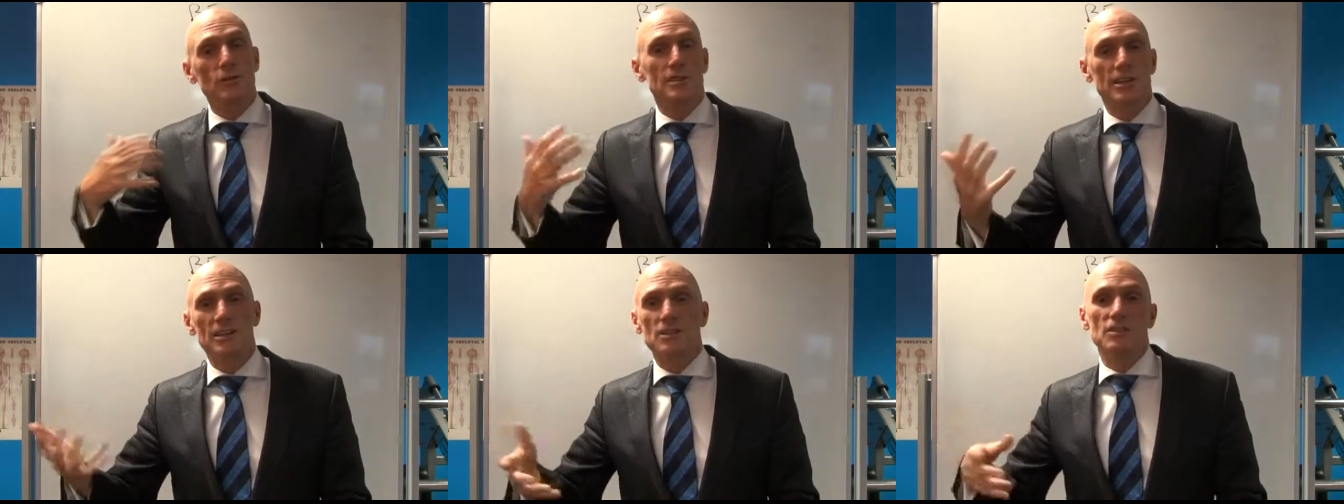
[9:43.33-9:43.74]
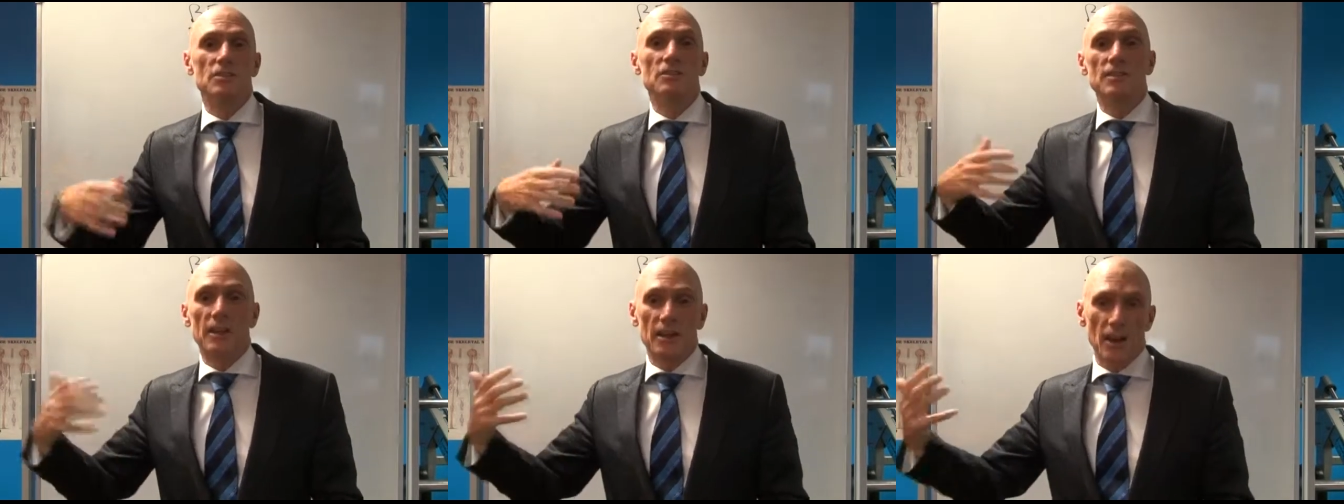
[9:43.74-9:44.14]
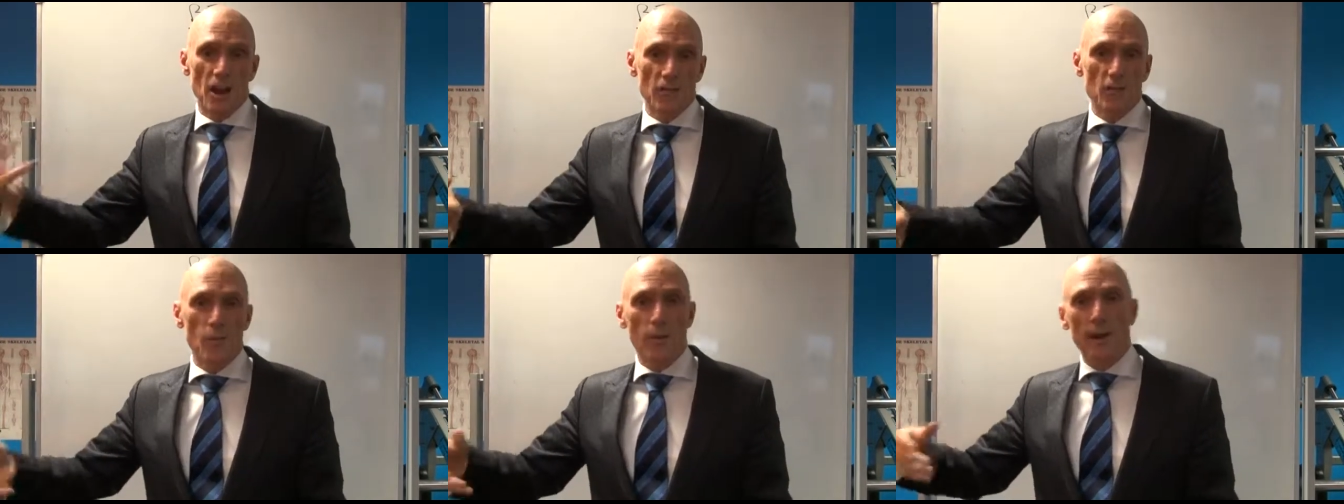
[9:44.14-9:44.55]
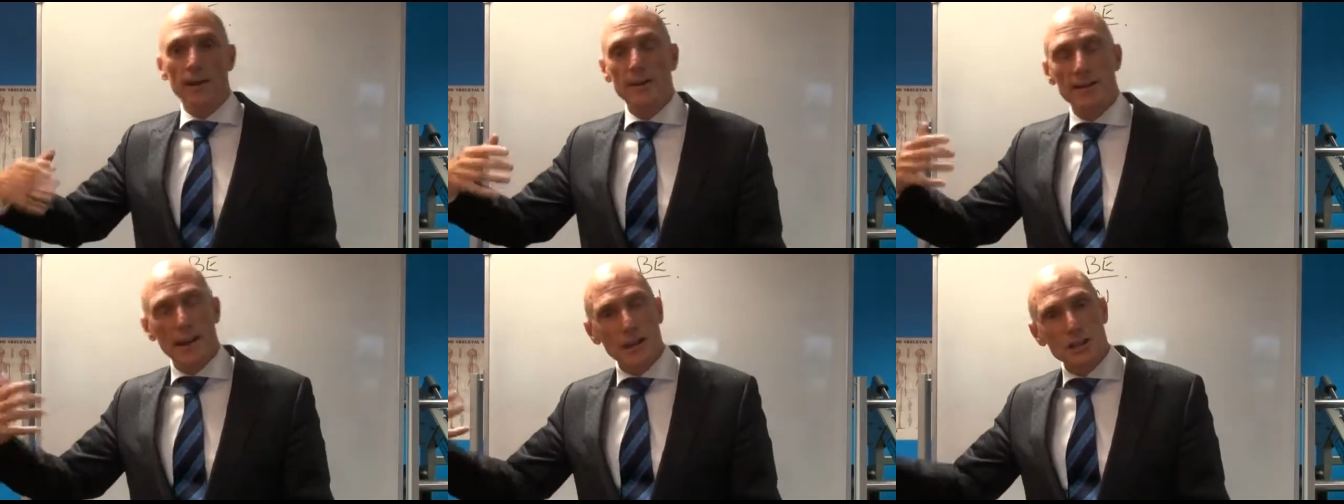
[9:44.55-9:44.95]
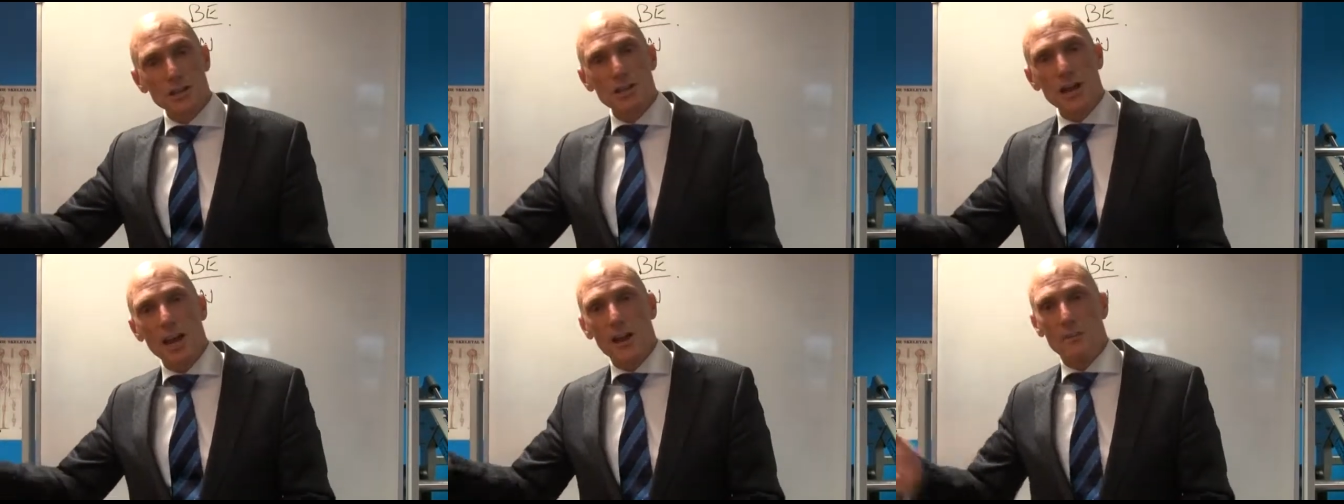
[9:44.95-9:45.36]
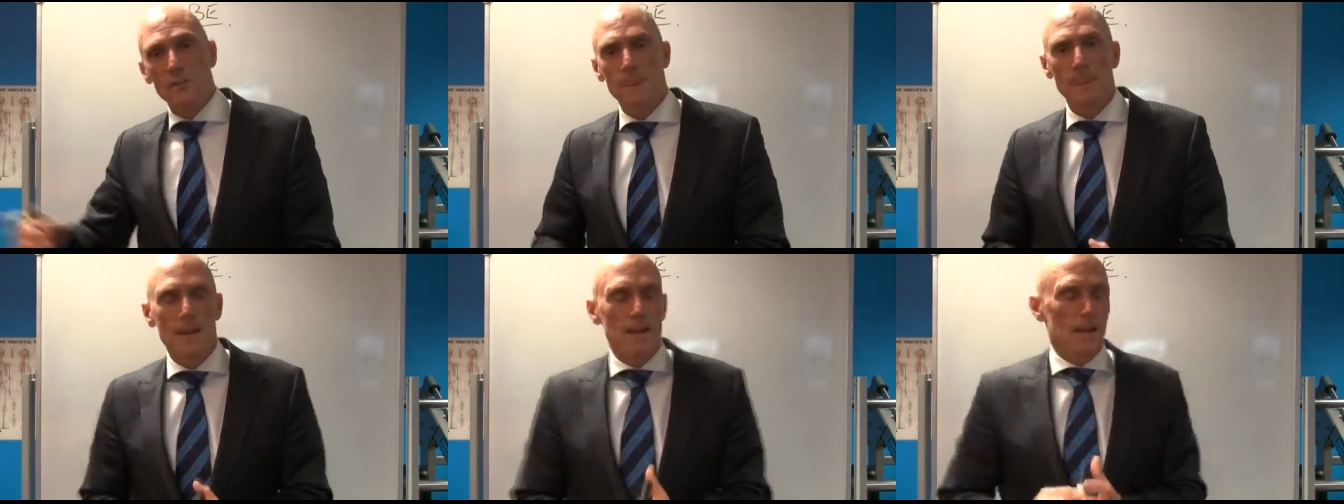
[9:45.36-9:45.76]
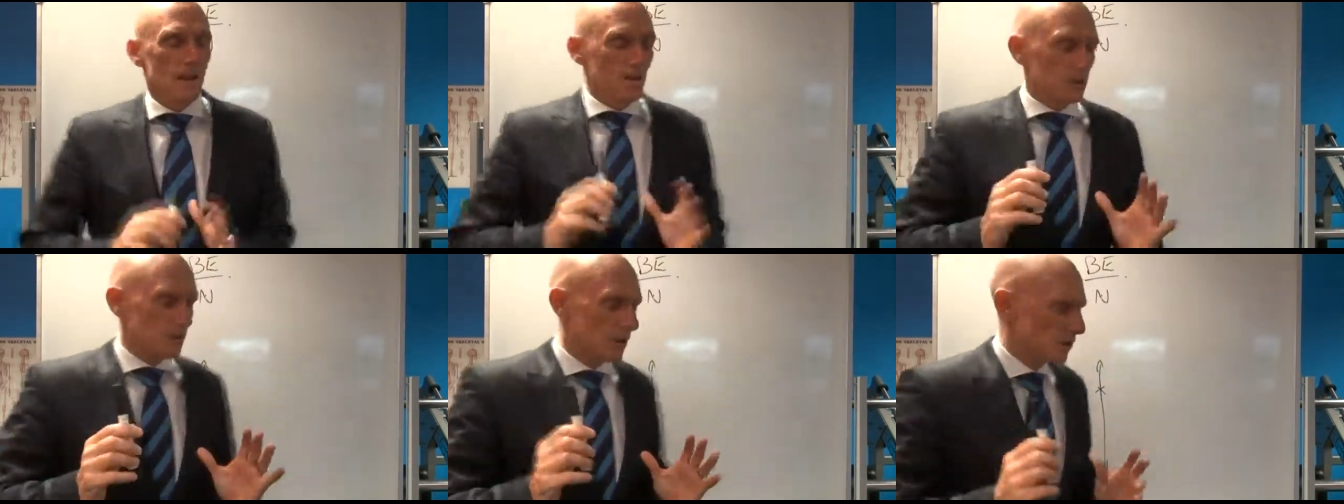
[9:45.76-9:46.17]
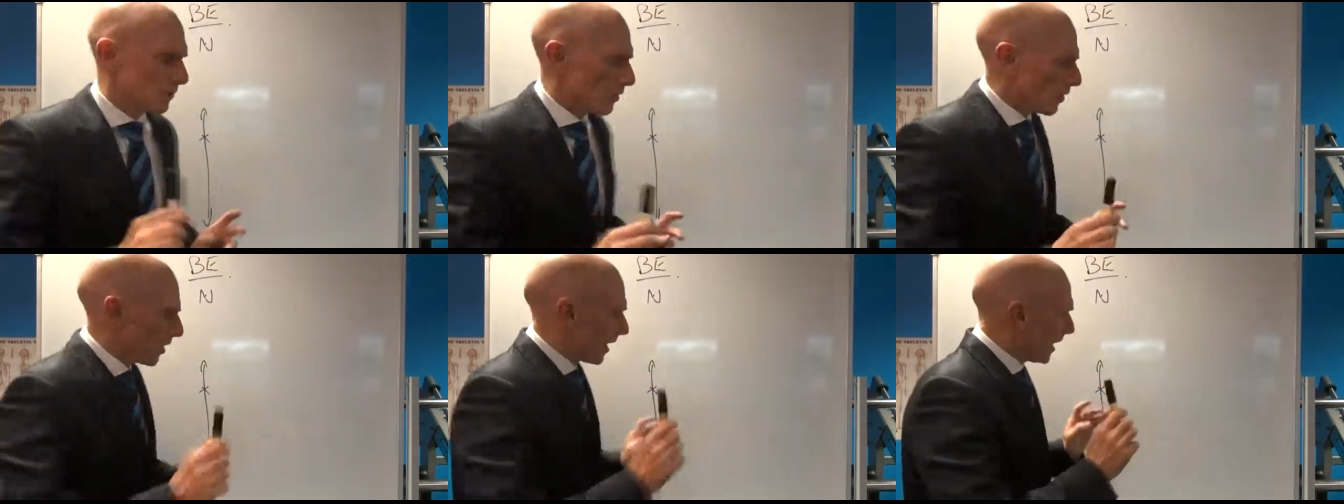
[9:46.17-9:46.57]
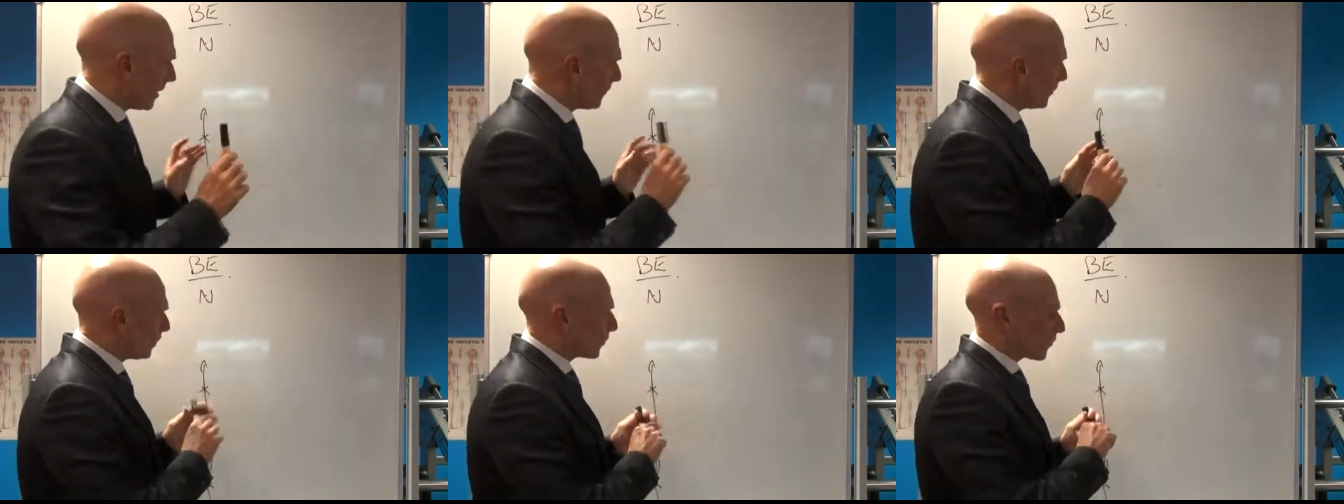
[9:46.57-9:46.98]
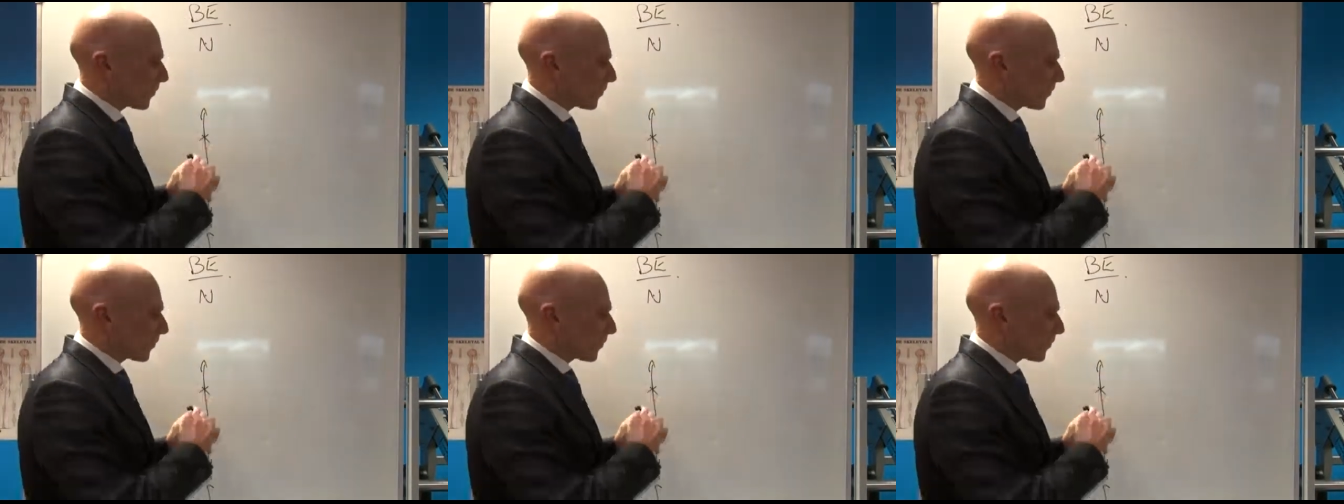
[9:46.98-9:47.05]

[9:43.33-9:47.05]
you tend to get overweight and out of shape. So if you